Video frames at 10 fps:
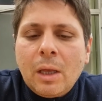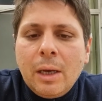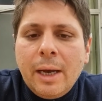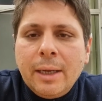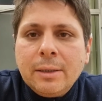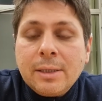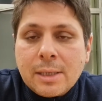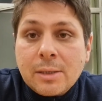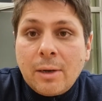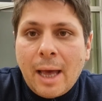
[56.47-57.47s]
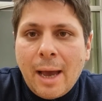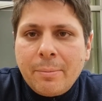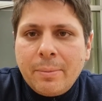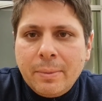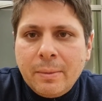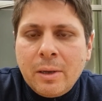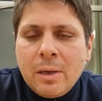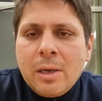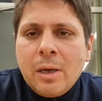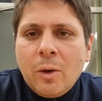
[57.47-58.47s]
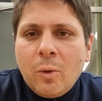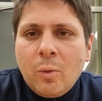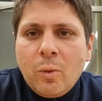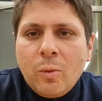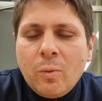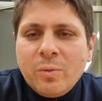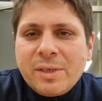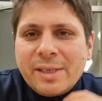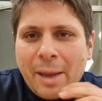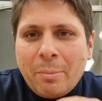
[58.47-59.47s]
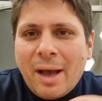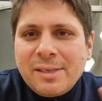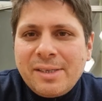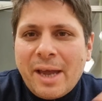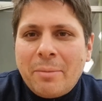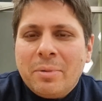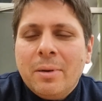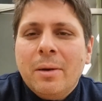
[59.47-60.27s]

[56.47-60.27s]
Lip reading: and this is going to happen step by step